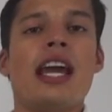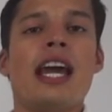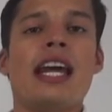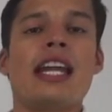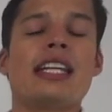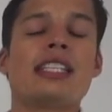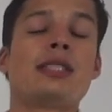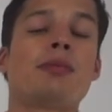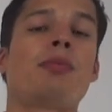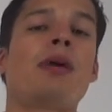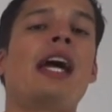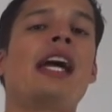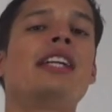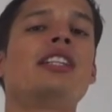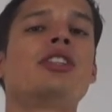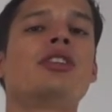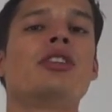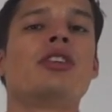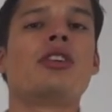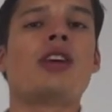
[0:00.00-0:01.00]
and
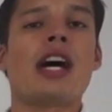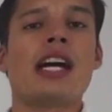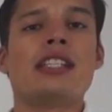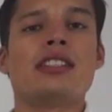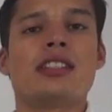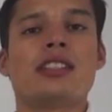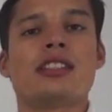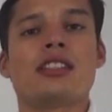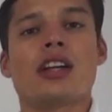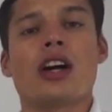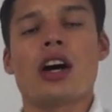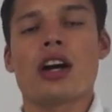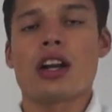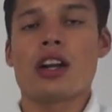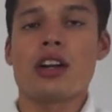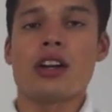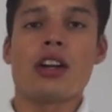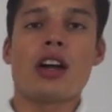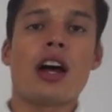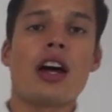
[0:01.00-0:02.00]
expand your horizons
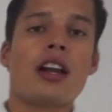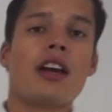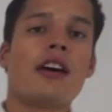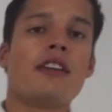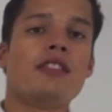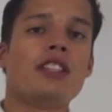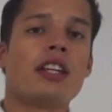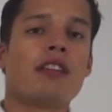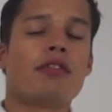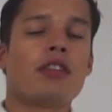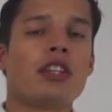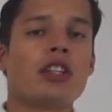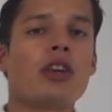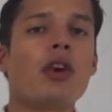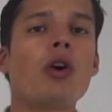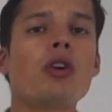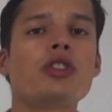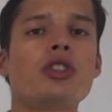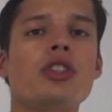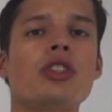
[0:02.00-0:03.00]
on a lot of different
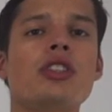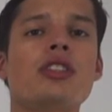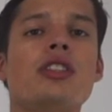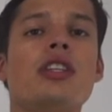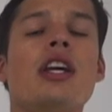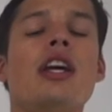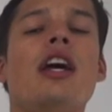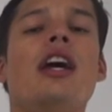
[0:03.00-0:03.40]
cultures